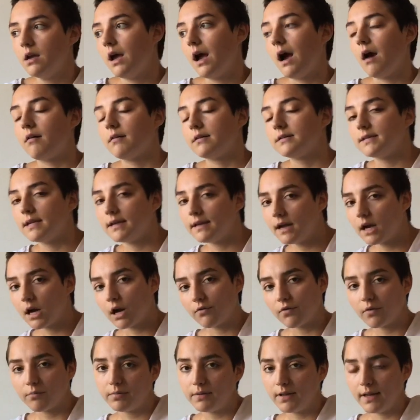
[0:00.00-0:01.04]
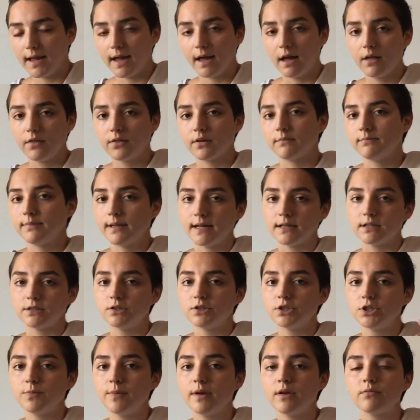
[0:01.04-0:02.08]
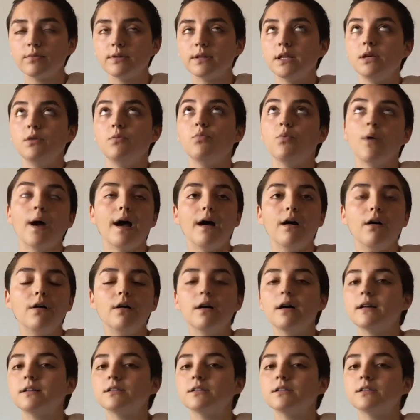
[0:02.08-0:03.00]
how to take care of a plant, their plants are doing really well,